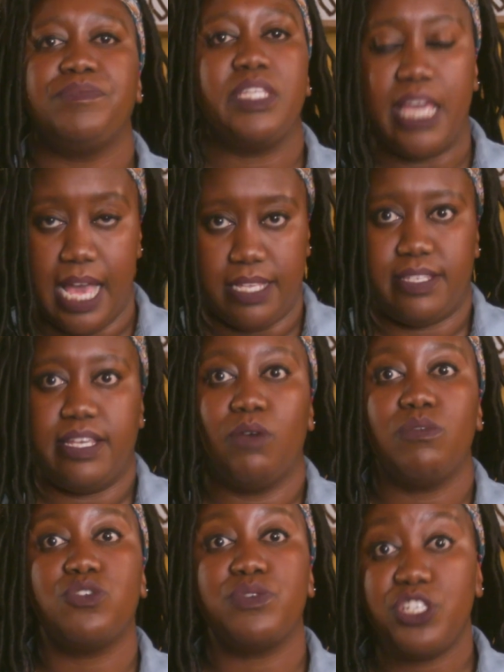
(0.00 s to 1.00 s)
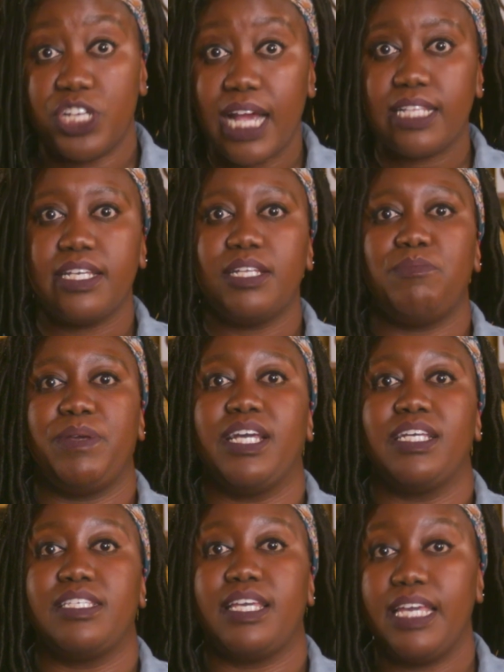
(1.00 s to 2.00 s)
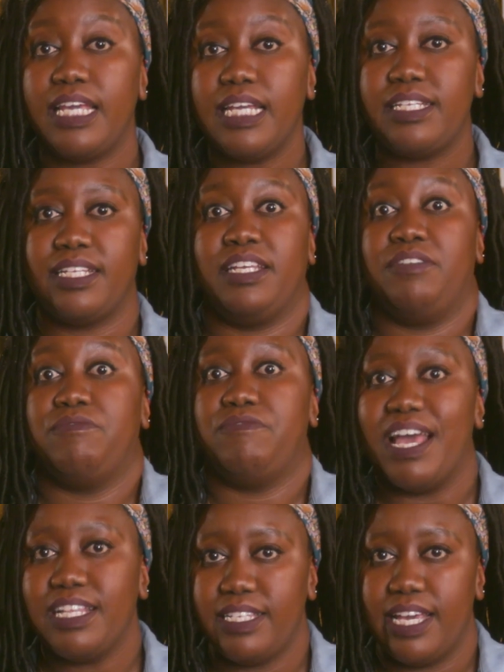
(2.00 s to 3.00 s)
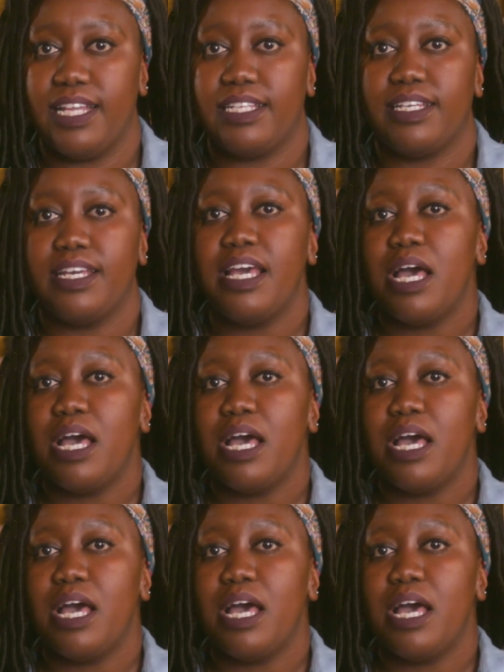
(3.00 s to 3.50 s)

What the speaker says: Yes, it was rejected because he didn't invent it.